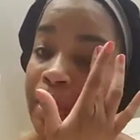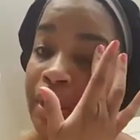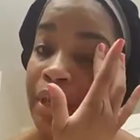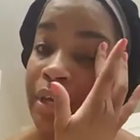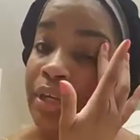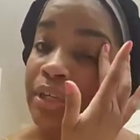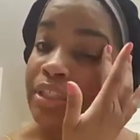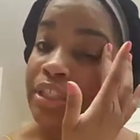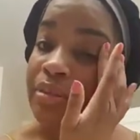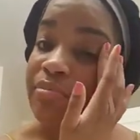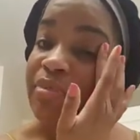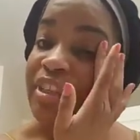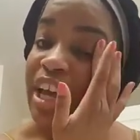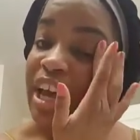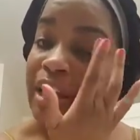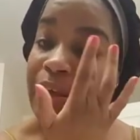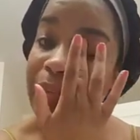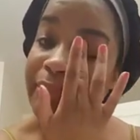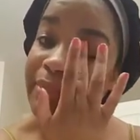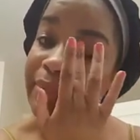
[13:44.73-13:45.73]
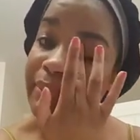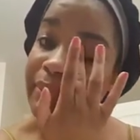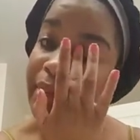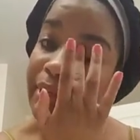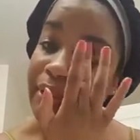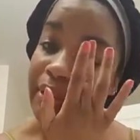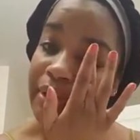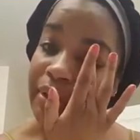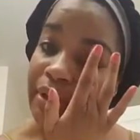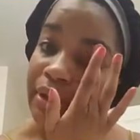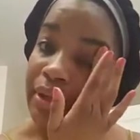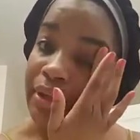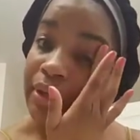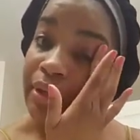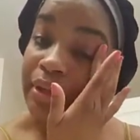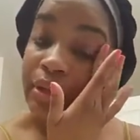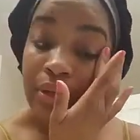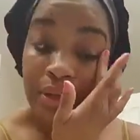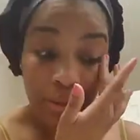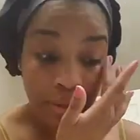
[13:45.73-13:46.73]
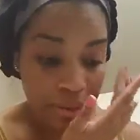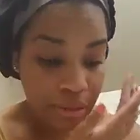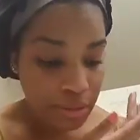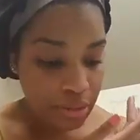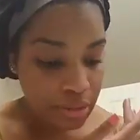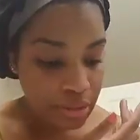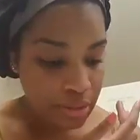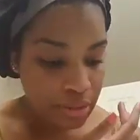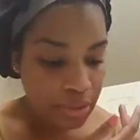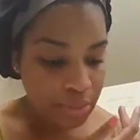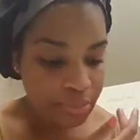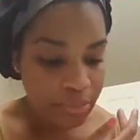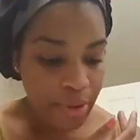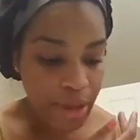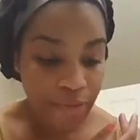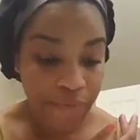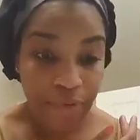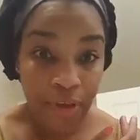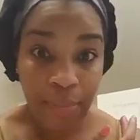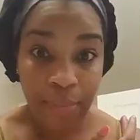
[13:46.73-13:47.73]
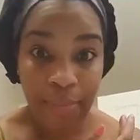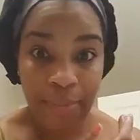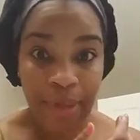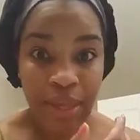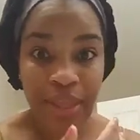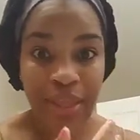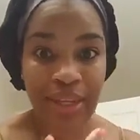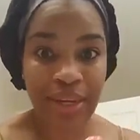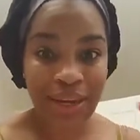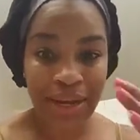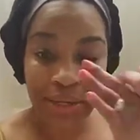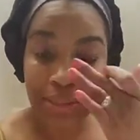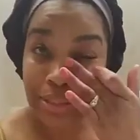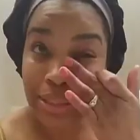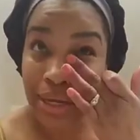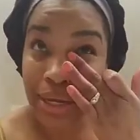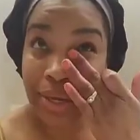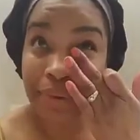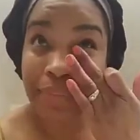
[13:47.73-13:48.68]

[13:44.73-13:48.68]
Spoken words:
Sometimes we puff up in the nighttime.